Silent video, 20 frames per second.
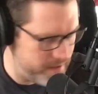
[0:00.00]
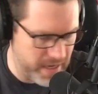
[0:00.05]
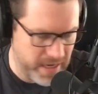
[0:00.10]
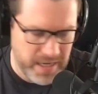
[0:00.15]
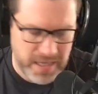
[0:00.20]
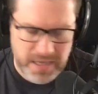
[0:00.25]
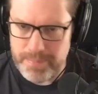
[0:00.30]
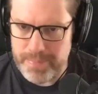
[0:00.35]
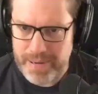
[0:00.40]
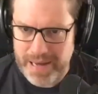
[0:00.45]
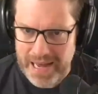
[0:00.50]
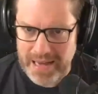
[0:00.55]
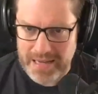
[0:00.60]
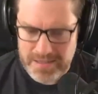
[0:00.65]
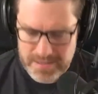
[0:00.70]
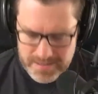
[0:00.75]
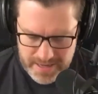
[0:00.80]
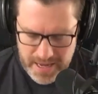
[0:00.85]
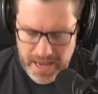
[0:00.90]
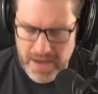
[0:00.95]
and then in the
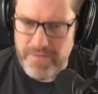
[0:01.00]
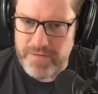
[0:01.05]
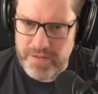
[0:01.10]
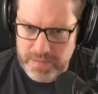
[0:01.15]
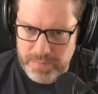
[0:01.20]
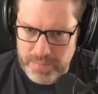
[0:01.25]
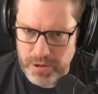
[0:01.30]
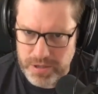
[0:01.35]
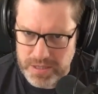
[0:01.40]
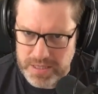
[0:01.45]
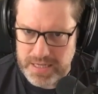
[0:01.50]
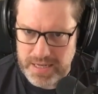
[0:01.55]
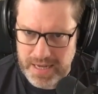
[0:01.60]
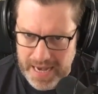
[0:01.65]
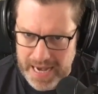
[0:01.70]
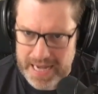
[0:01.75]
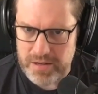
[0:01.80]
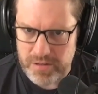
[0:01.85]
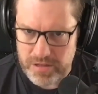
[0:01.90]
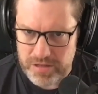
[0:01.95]
past
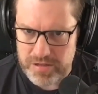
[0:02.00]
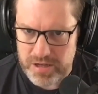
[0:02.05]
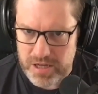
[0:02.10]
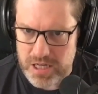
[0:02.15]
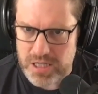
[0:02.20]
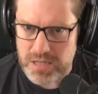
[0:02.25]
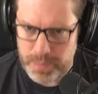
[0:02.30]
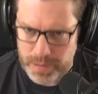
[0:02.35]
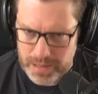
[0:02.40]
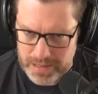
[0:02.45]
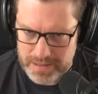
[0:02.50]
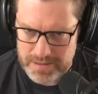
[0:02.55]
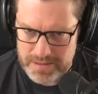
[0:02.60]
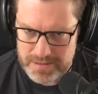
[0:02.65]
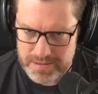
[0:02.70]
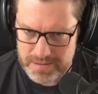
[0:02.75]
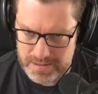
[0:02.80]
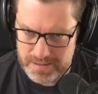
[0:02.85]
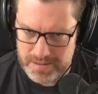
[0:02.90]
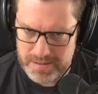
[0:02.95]
everybody had a third
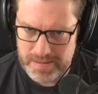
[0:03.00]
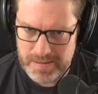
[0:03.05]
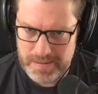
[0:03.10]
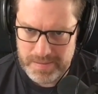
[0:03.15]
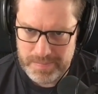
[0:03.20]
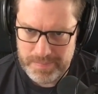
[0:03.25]
place